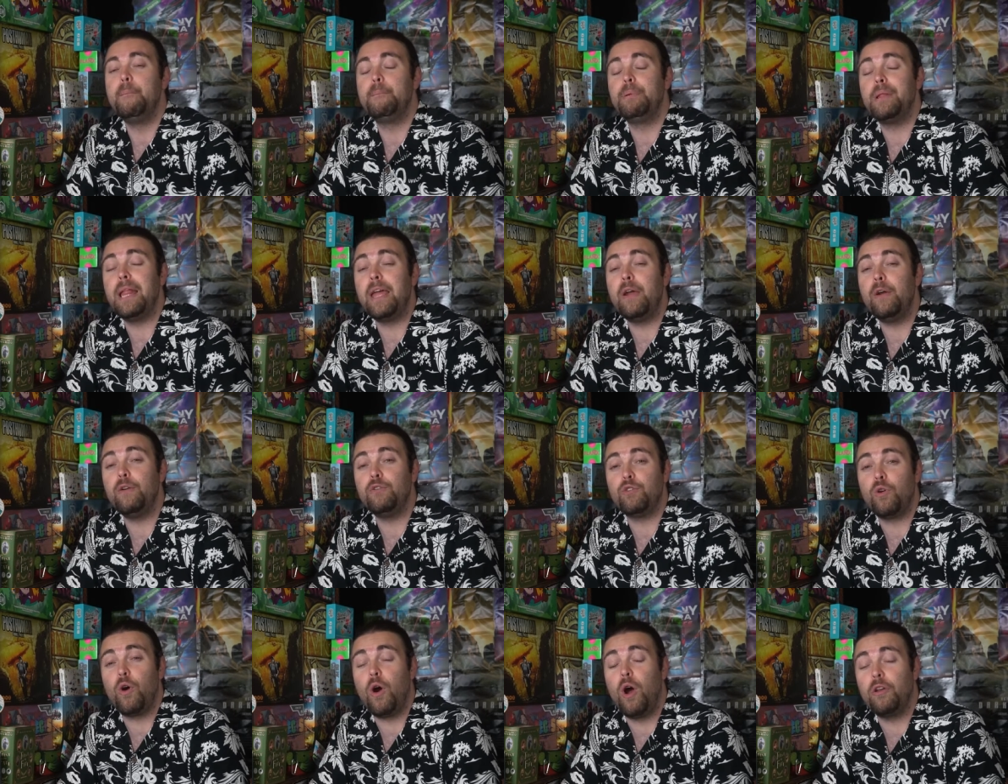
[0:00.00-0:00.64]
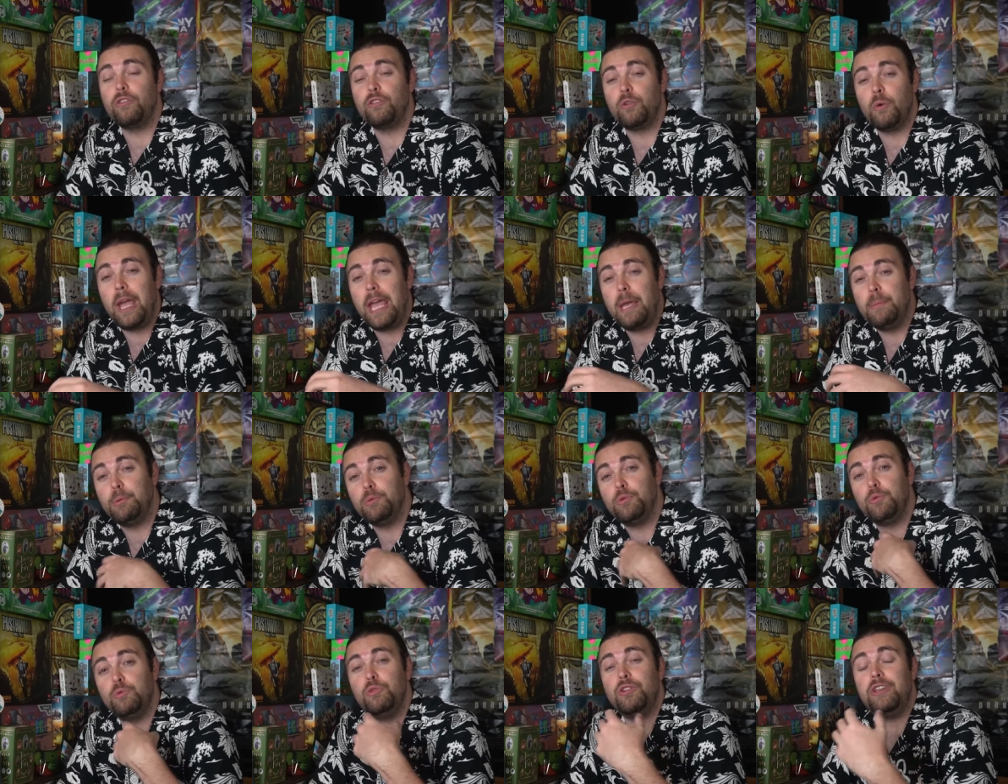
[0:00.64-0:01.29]
Players are also
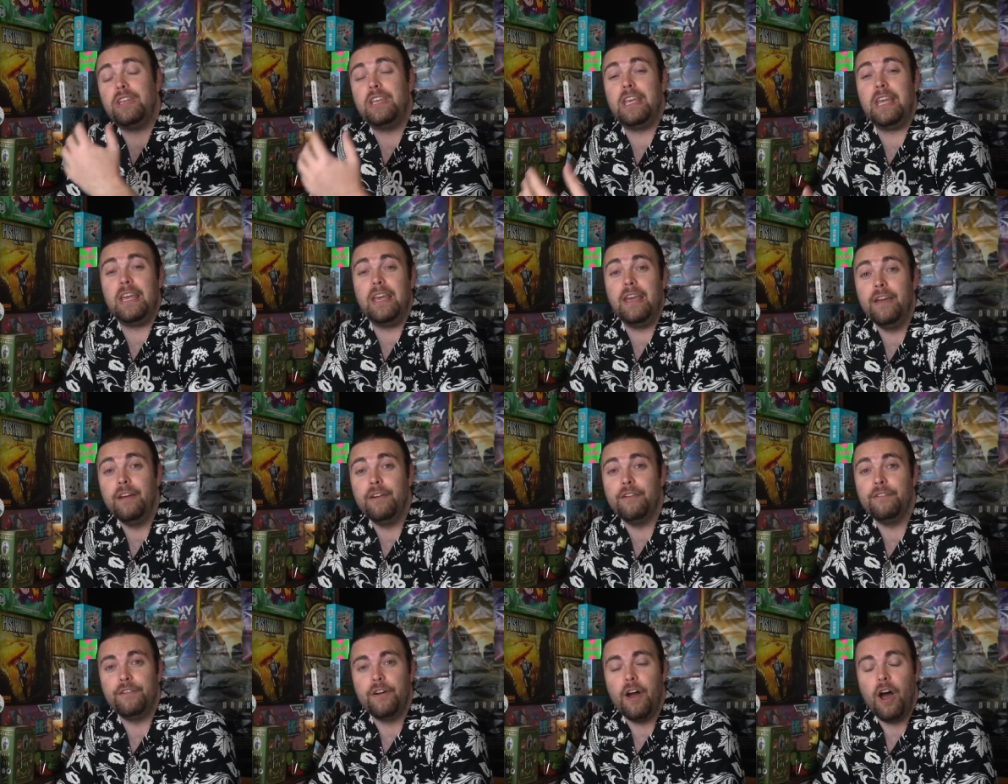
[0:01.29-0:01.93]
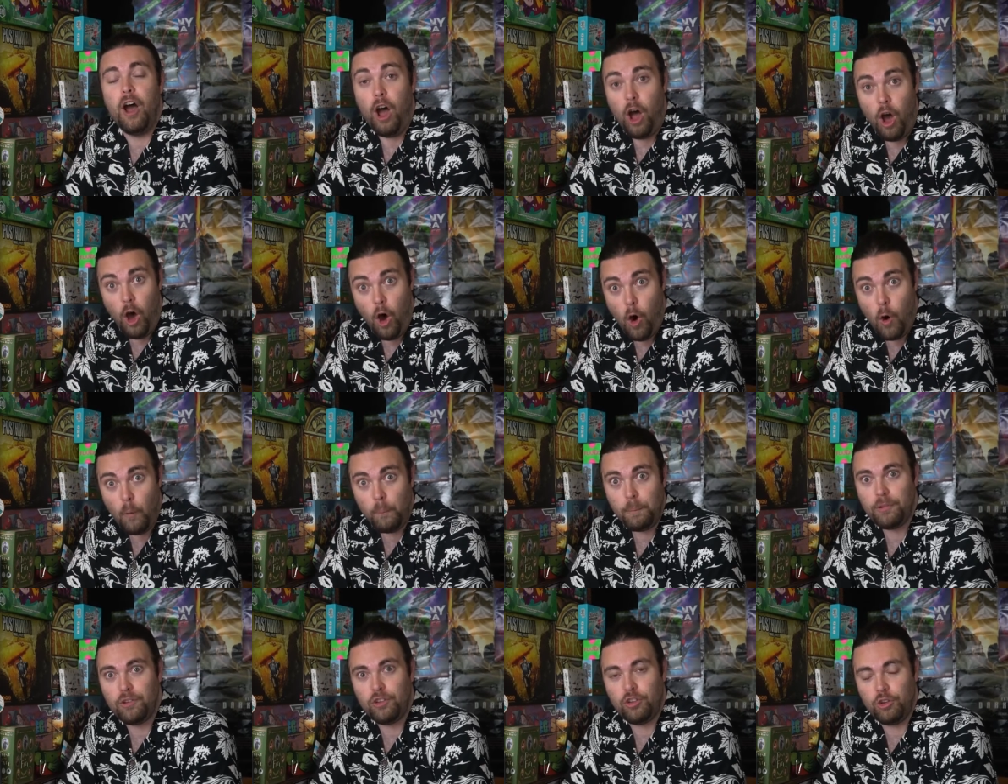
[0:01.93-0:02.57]
able to give
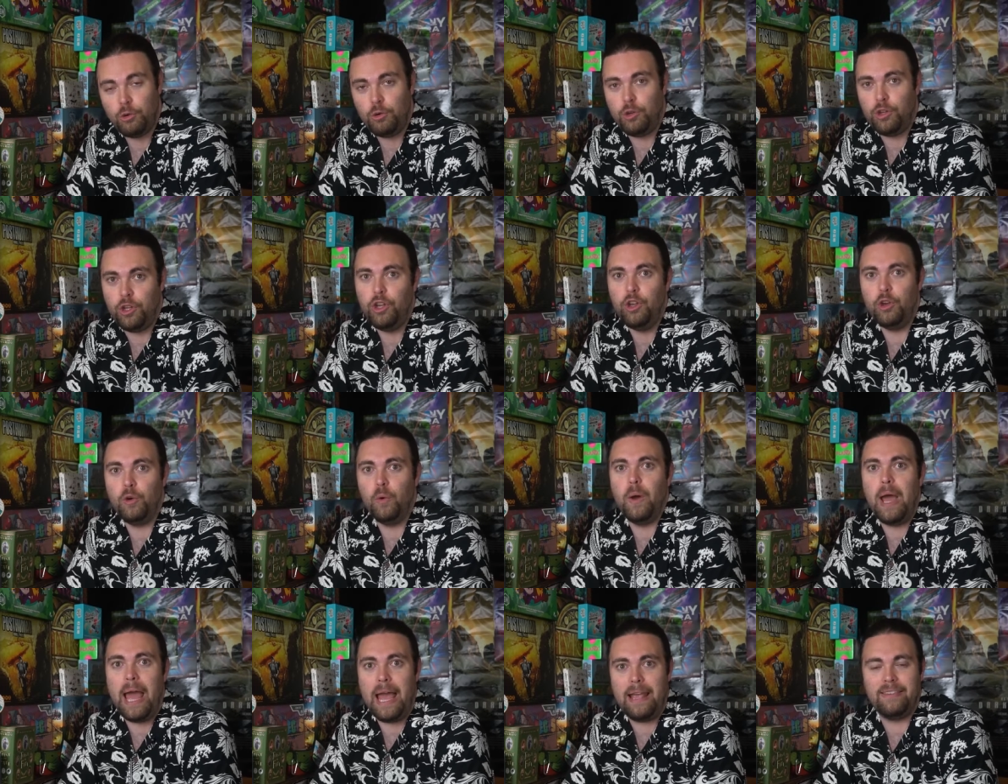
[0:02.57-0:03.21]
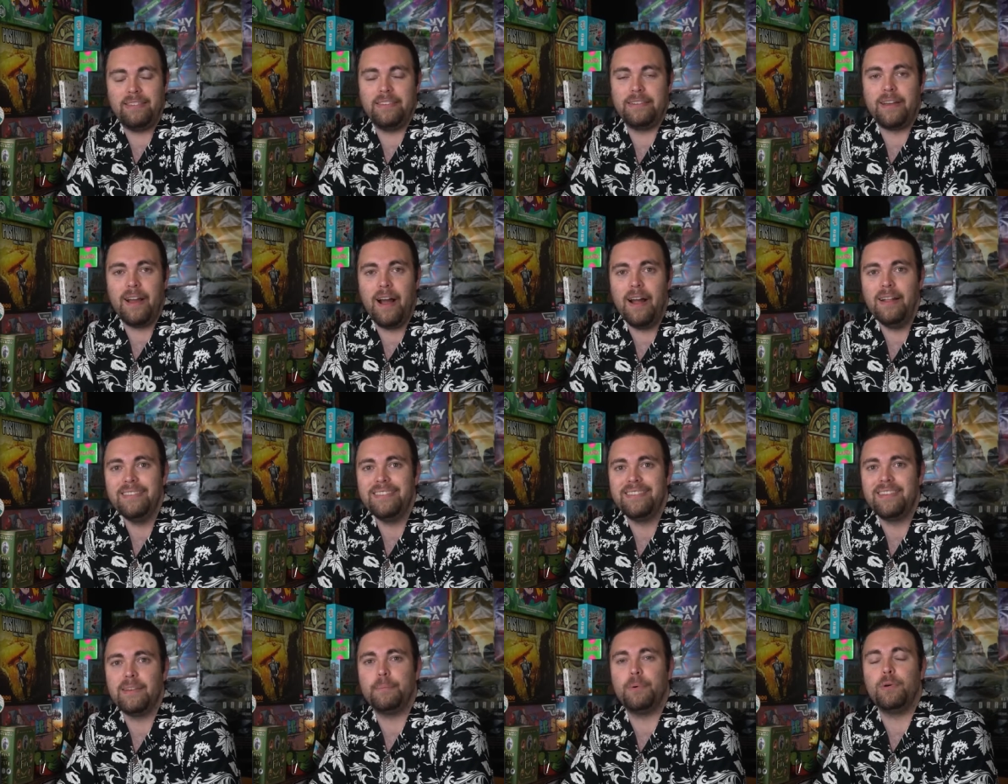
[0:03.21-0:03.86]
hope to you as the
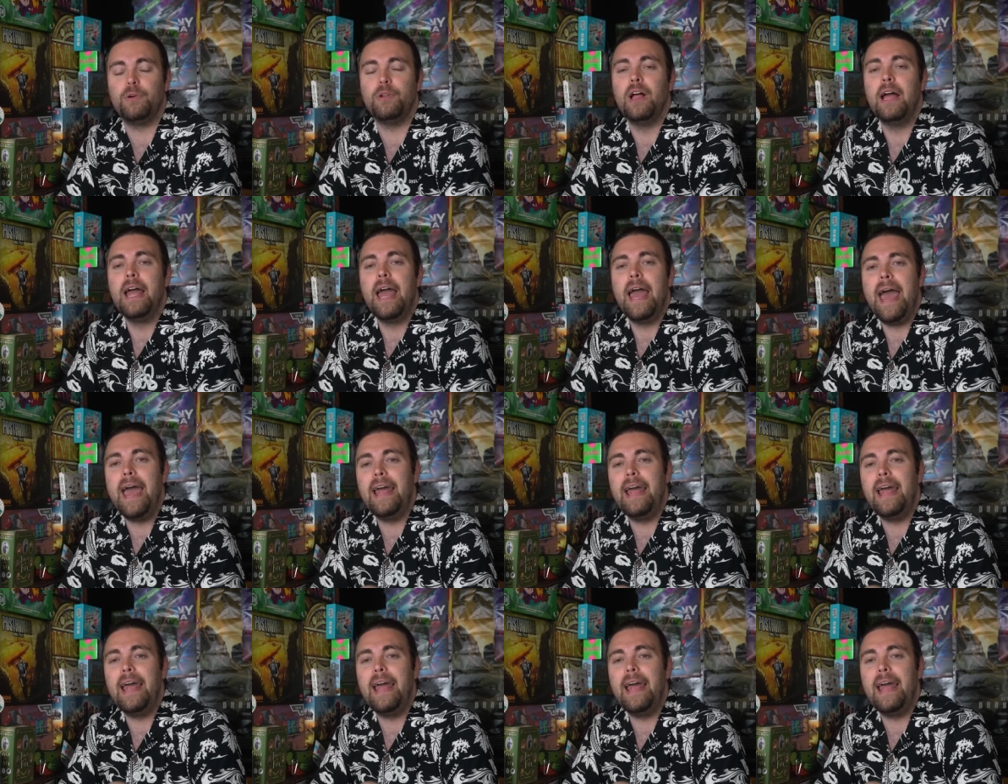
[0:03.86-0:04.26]
constable